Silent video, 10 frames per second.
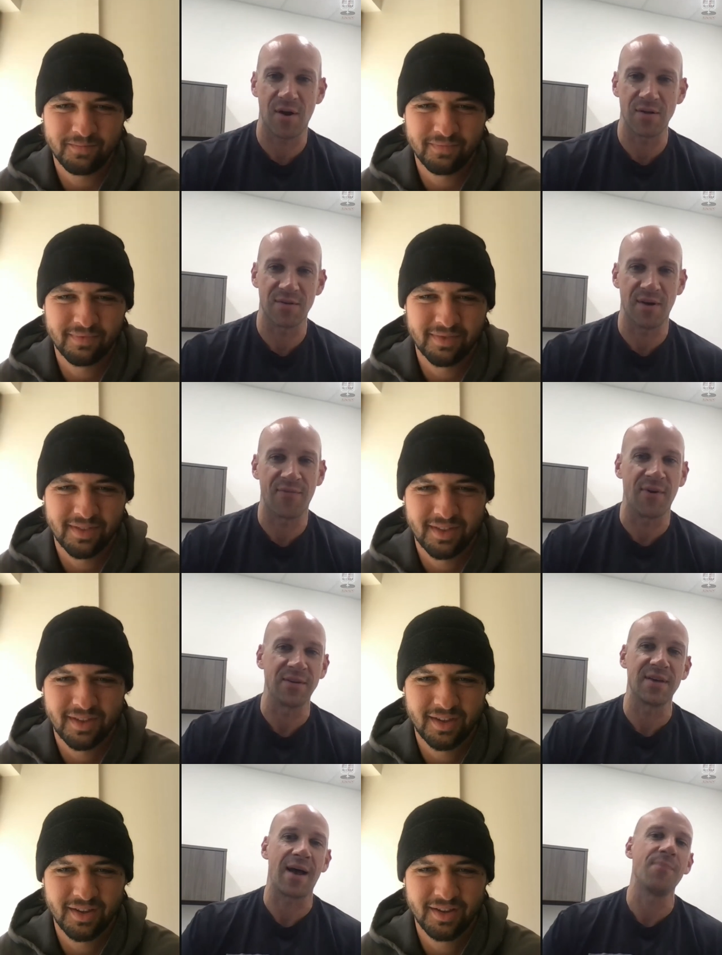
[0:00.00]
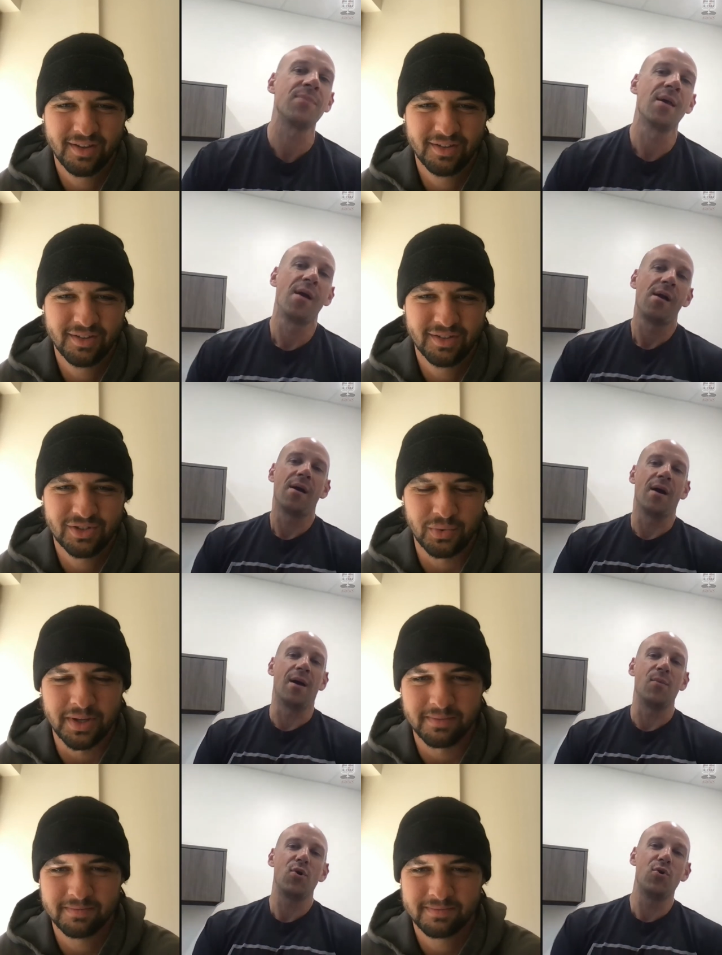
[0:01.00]
Speaker 1: is always a, a fun time.
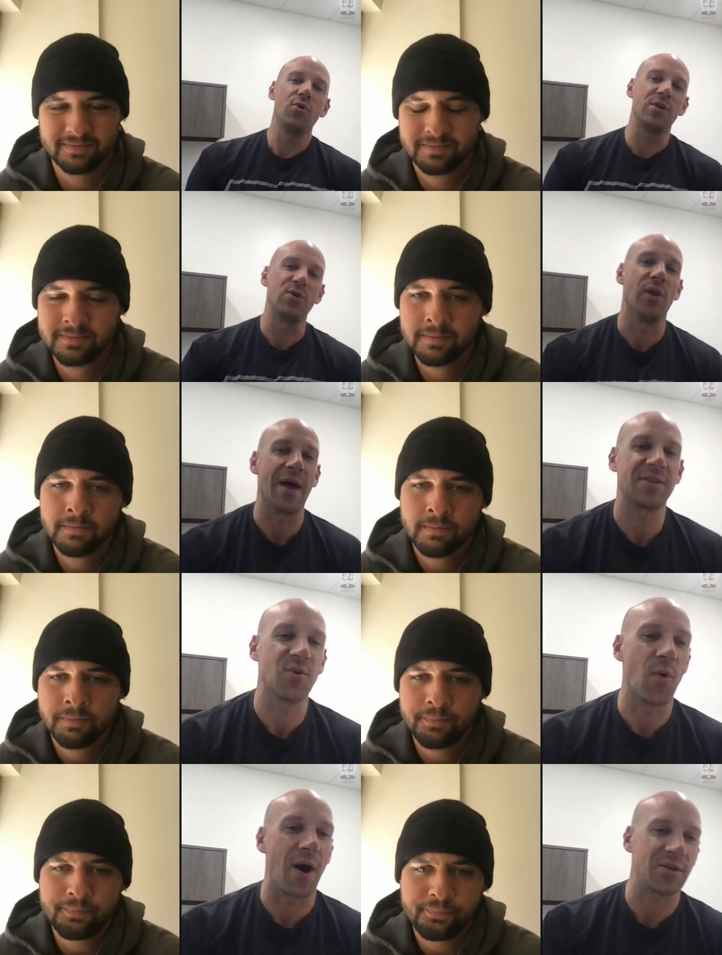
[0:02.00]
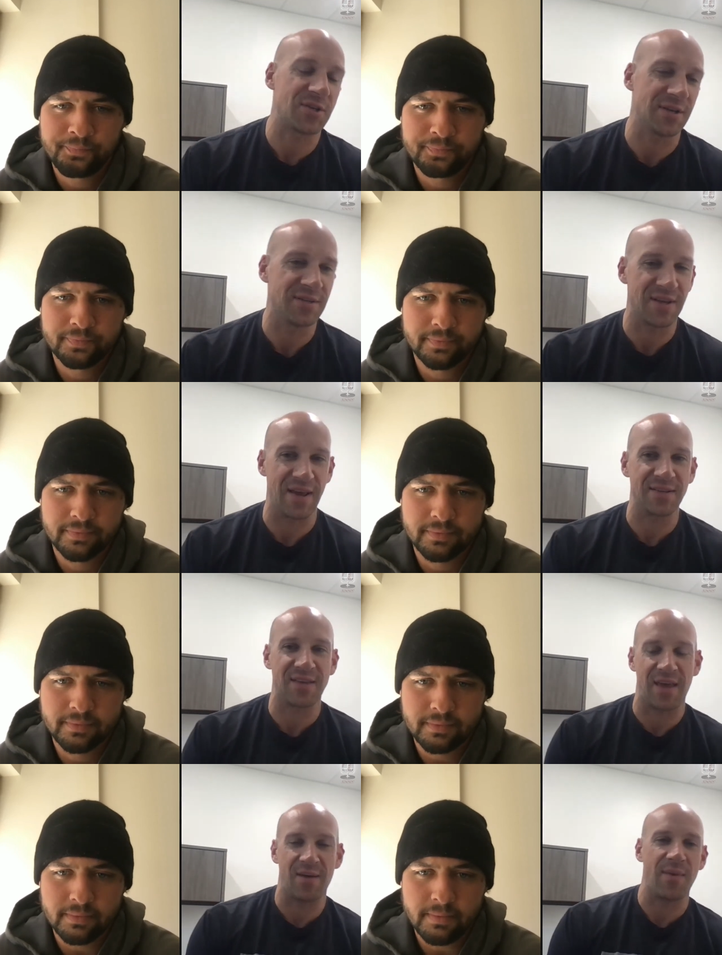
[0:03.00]
Um, who do you like to watch in today's
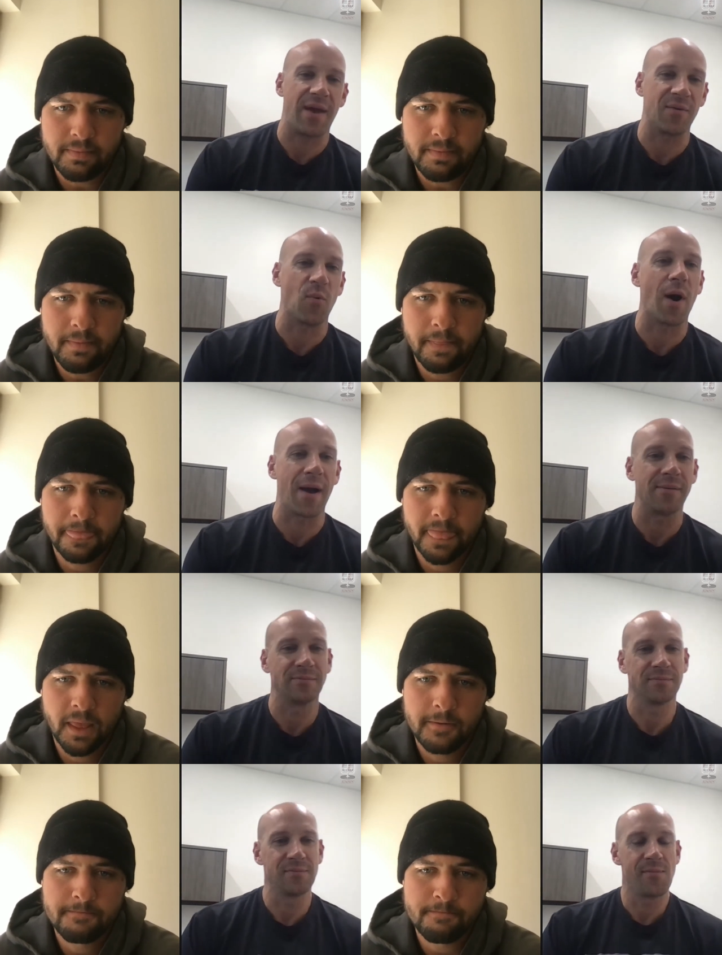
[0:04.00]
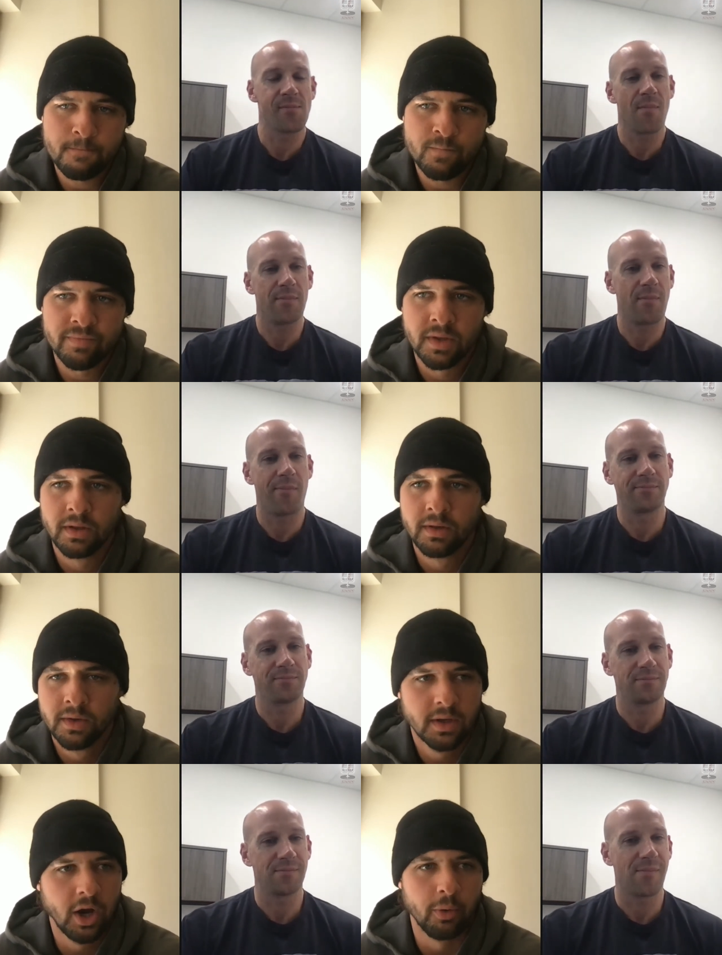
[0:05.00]
game and why?
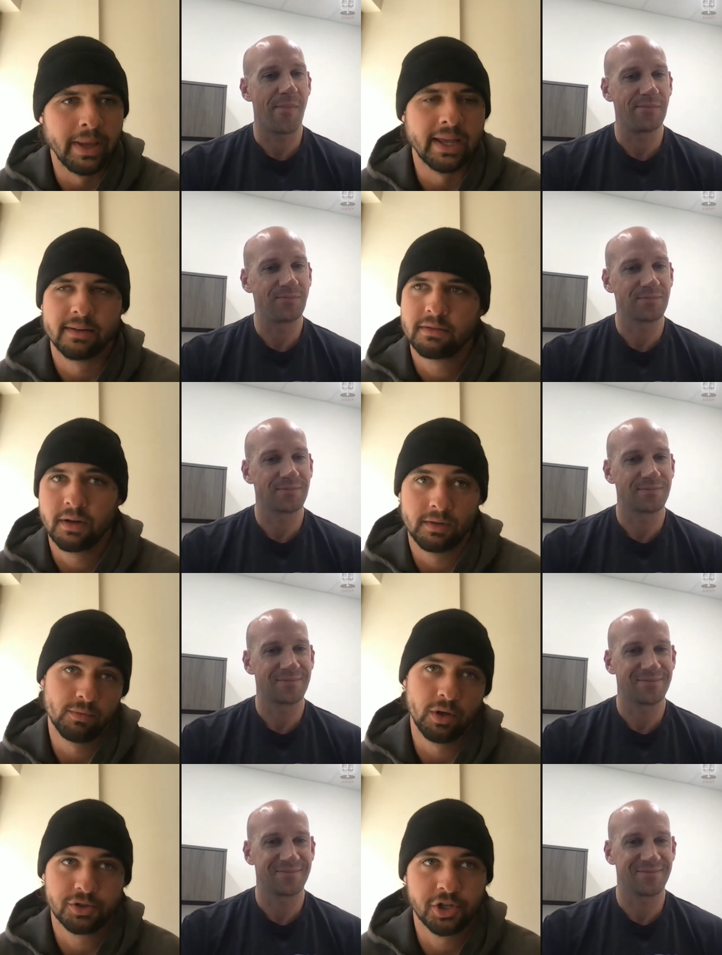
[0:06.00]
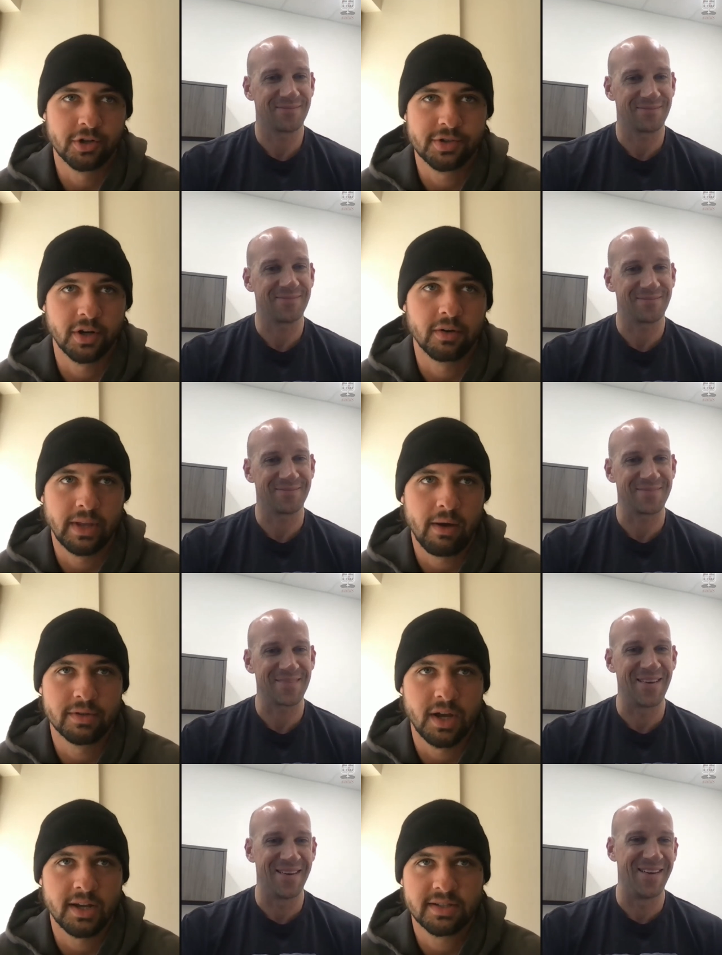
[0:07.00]
Speaker 2: Oh man, uh, well Scherzer, that was
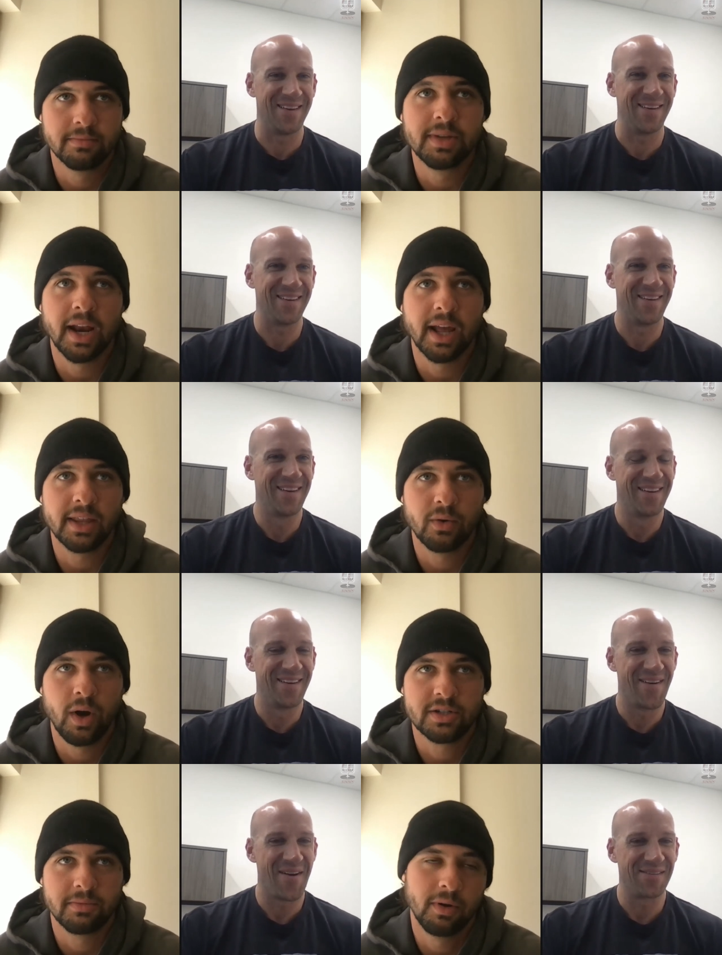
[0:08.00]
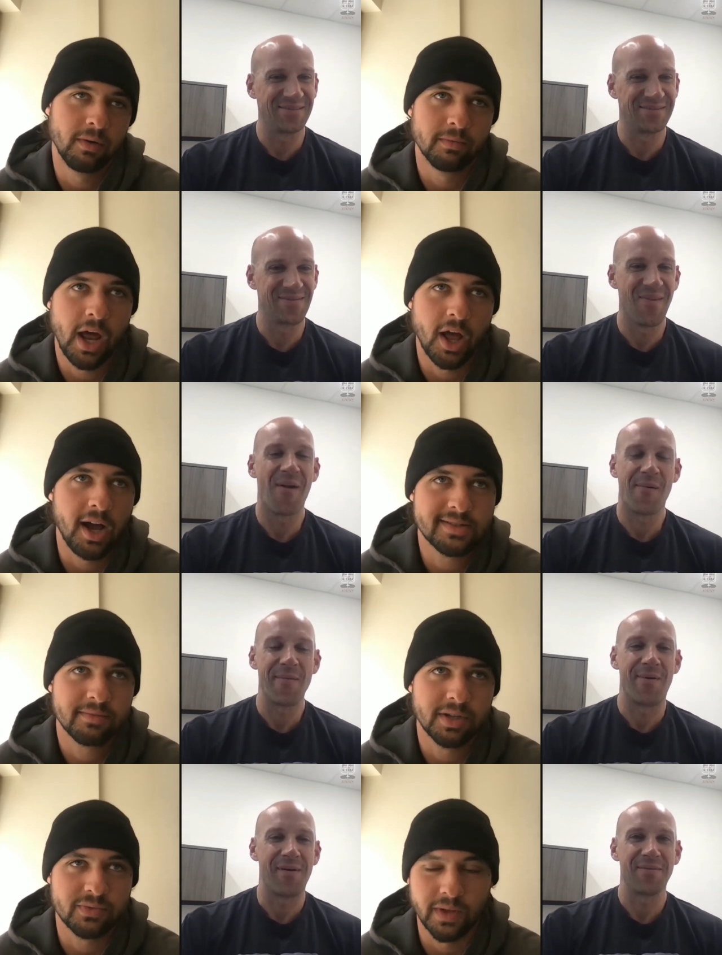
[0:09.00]
awesome that I got to watch him. Well, not awesome
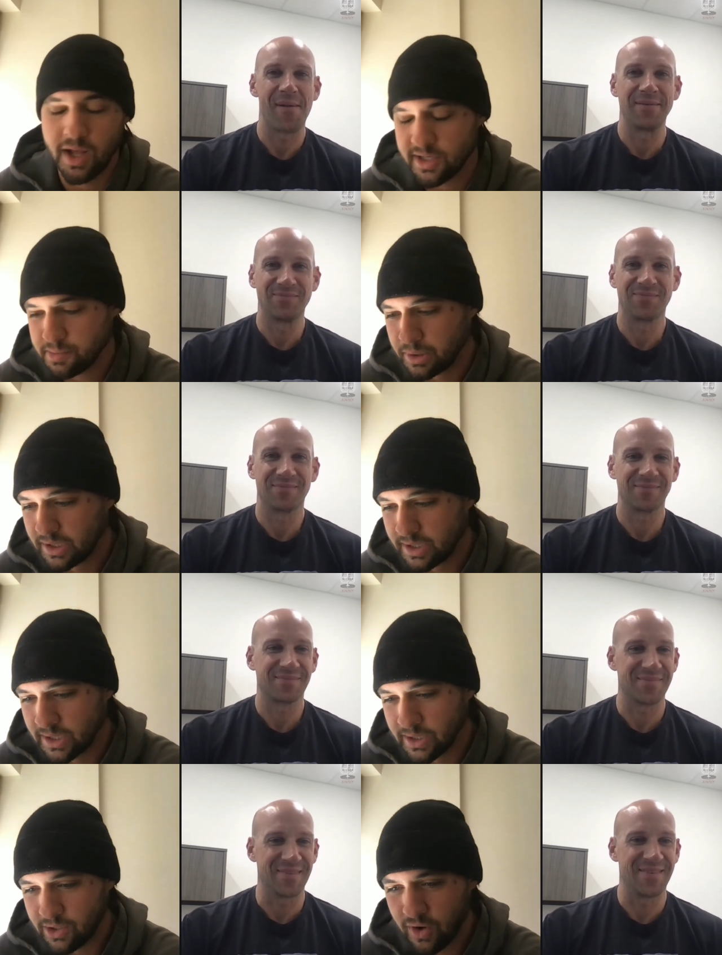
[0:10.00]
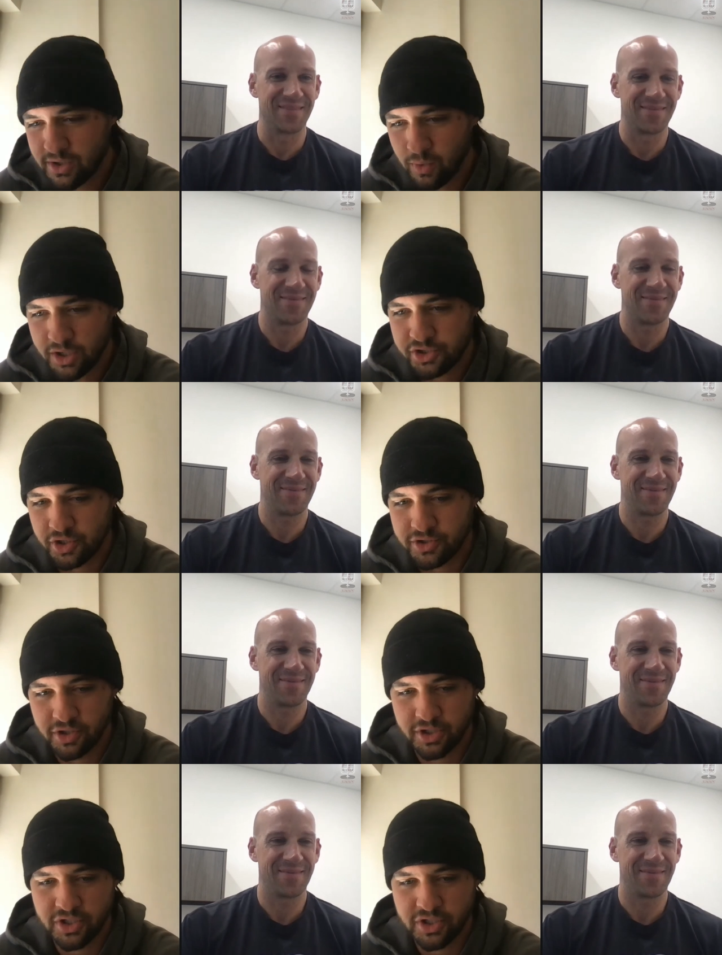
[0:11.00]
because we lost, but uh, great to watch Scherzer.